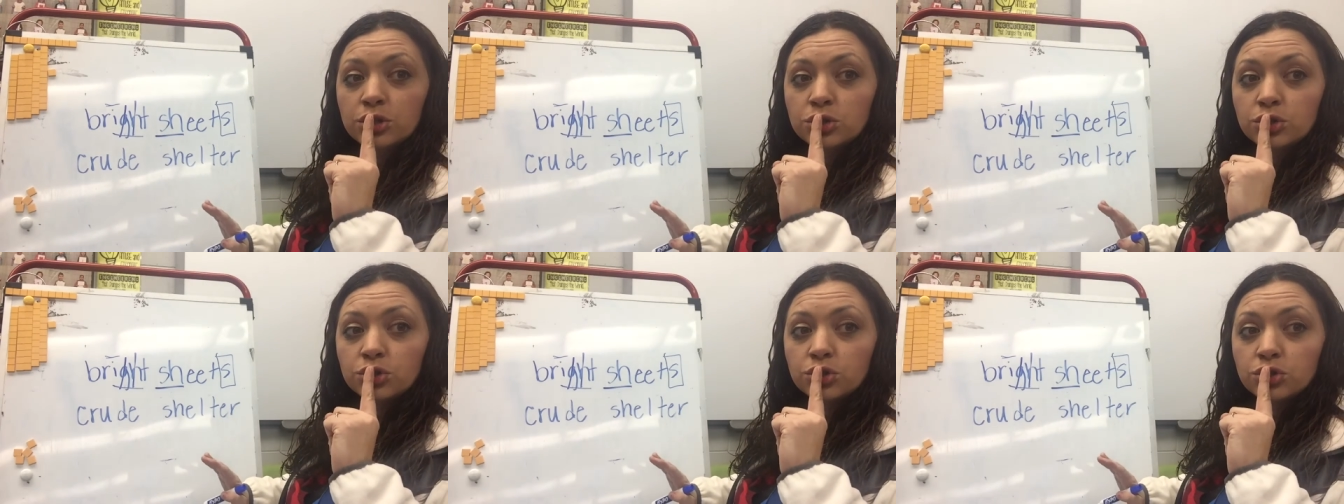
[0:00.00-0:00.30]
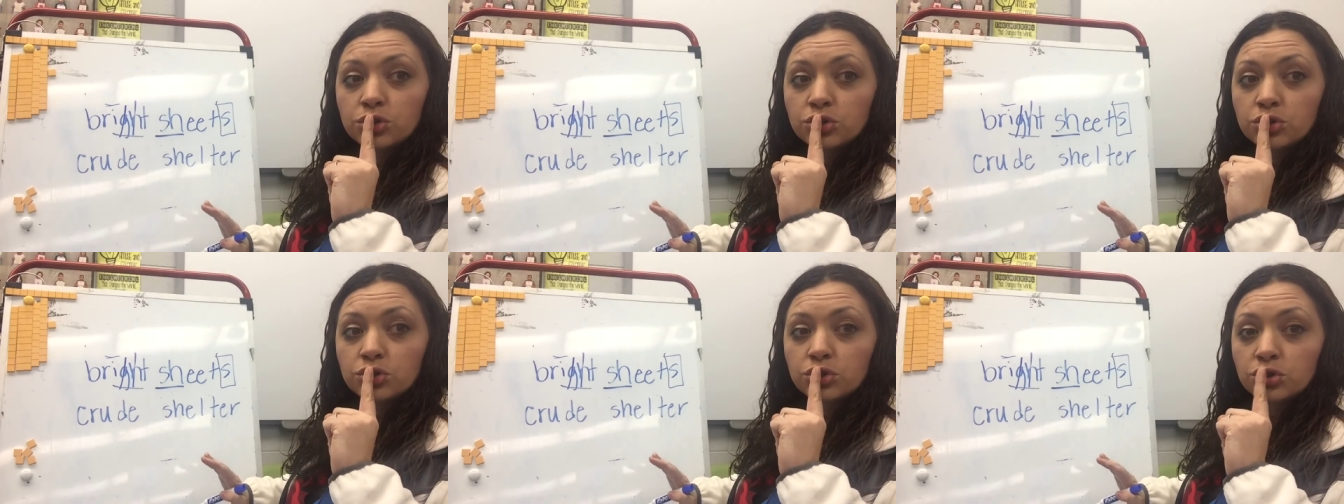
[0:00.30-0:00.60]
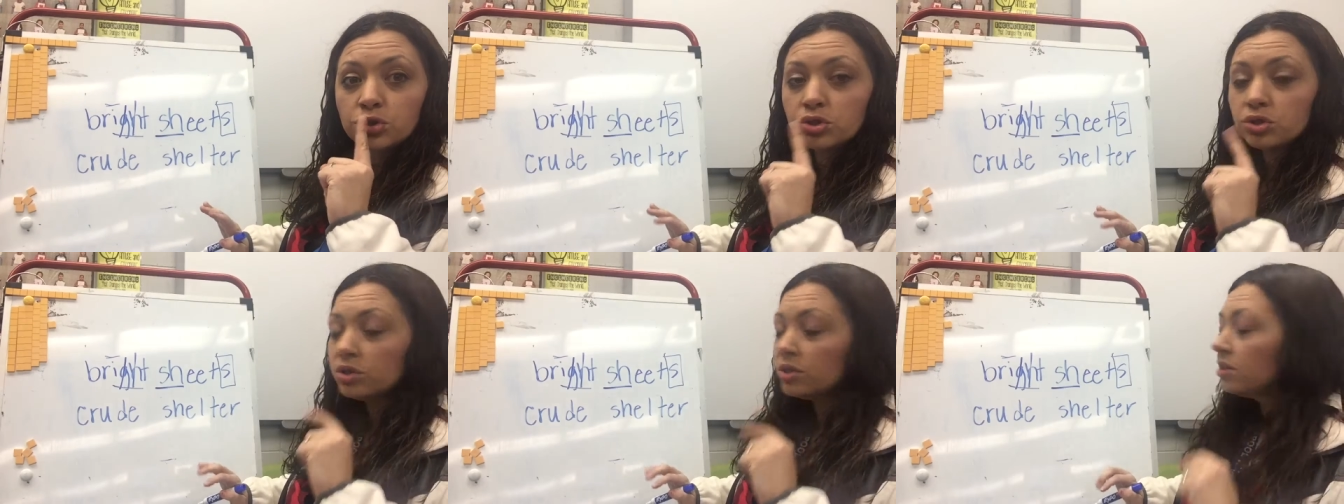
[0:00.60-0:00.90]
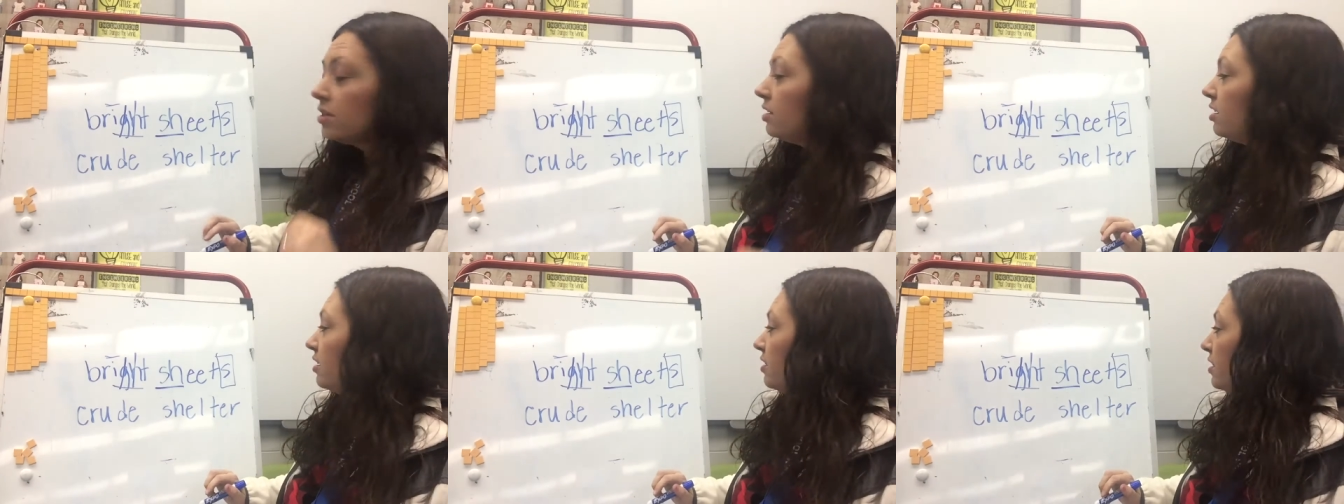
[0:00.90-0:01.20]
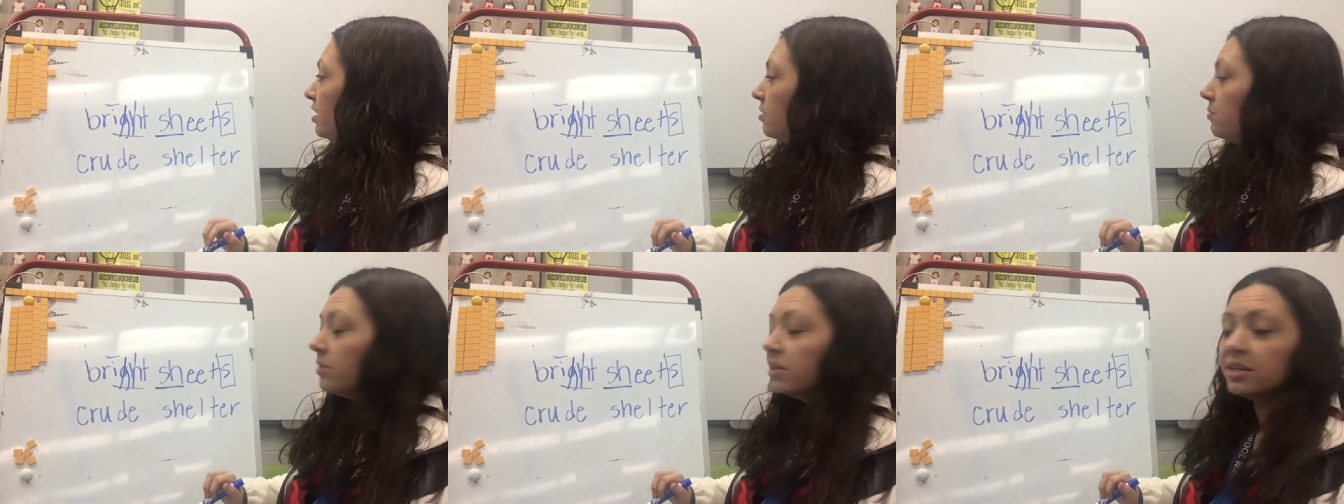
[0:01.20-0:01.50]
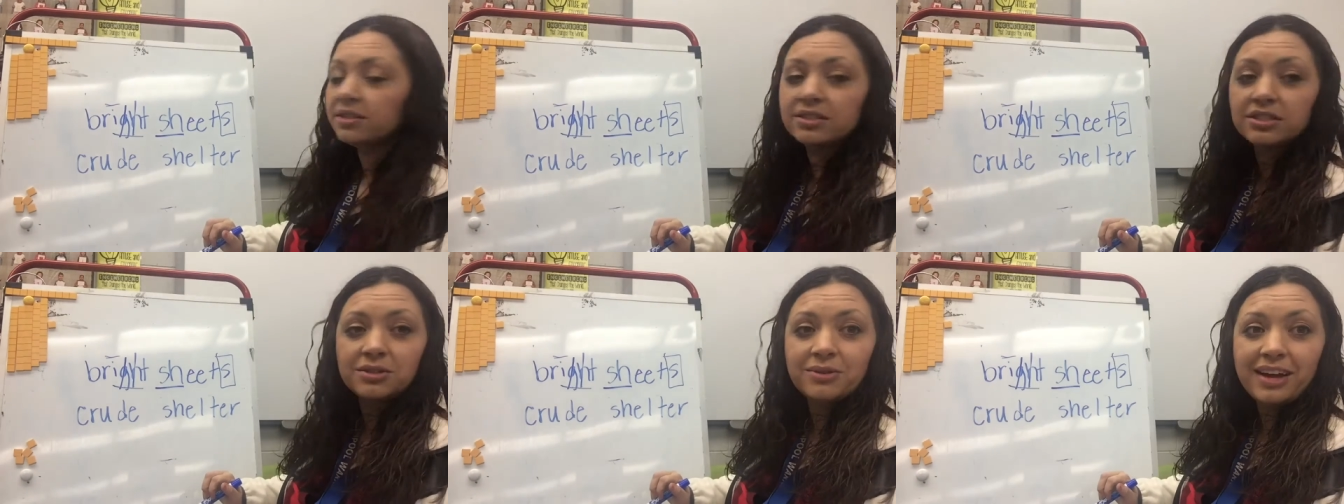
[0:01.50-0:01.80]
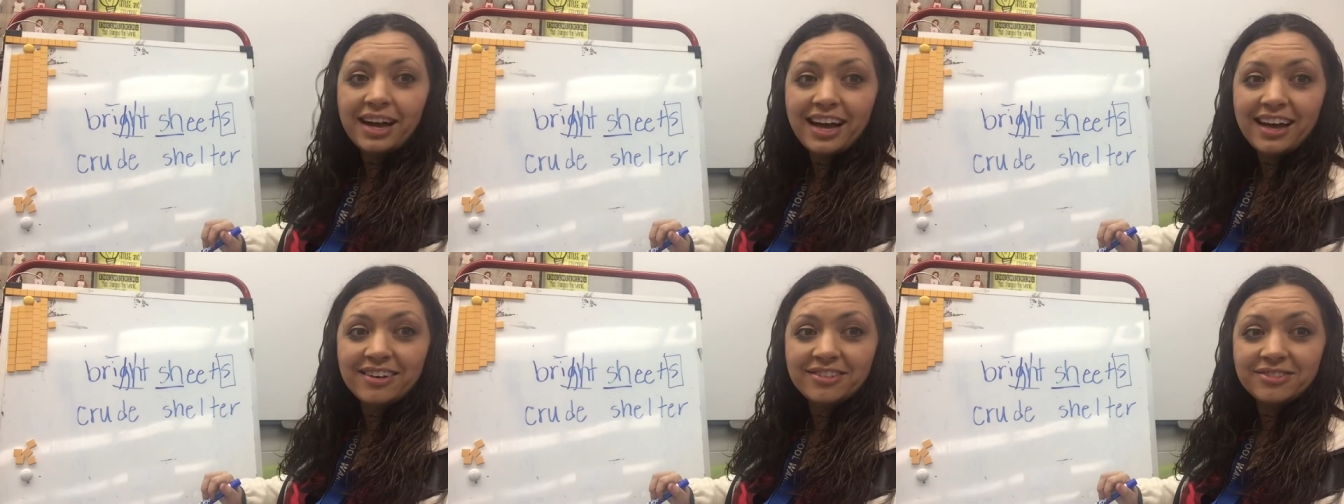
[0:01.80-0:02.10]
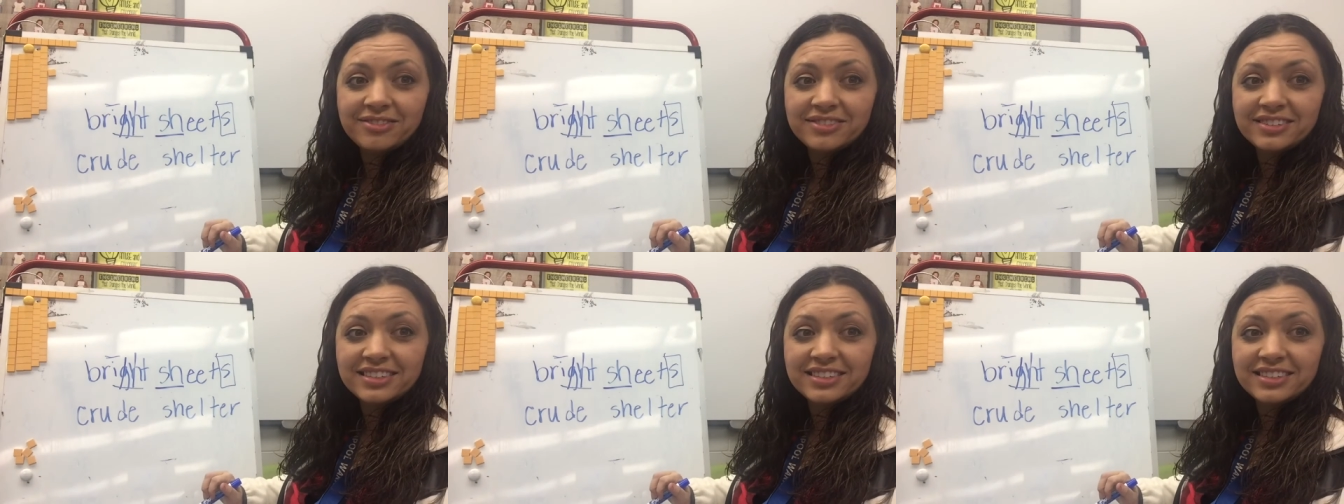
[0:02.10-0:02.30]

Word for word: shh. Then what else do I have?